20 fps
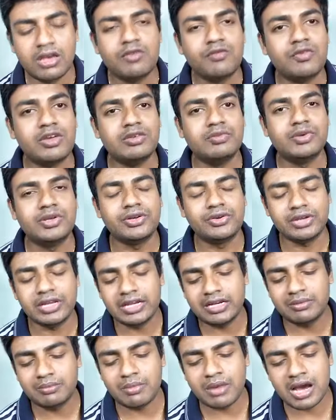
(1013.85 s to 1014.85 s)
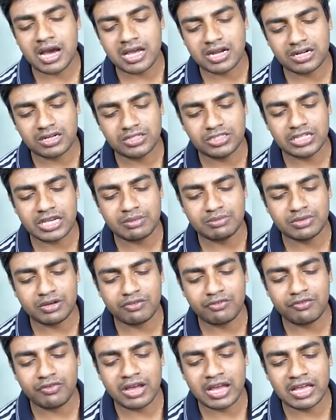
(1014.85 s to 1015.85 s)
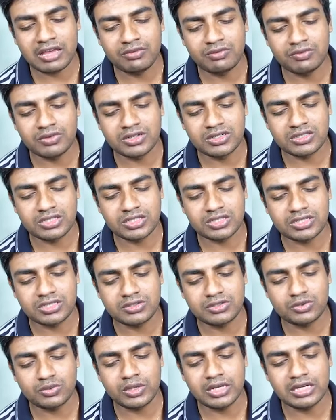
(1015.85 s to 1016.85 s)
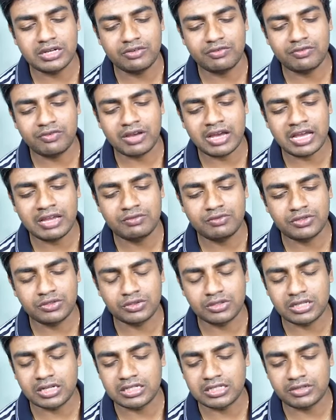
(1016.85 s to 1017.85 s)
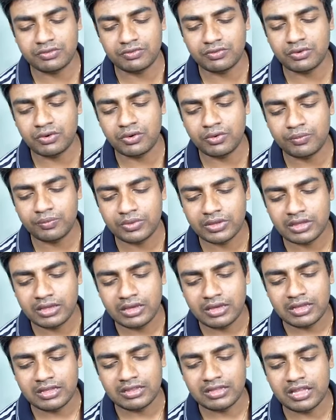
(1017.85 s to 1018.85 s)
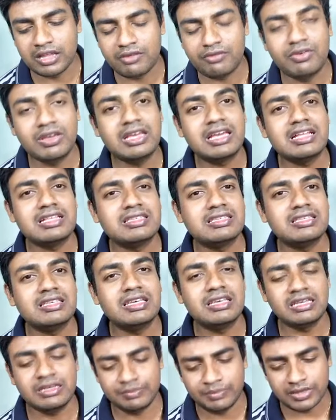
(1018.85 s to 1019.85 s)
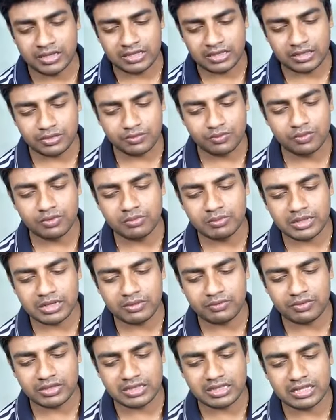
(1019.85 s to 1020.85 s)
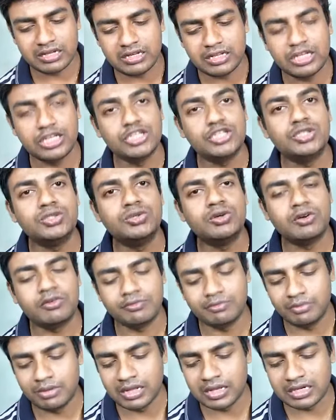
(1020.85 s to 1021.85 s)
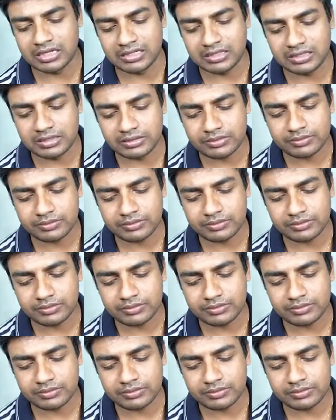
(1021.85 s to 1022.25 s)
When we read Mark chapter 5 verses 25 to 34, there we can see the woman with an issue of blood.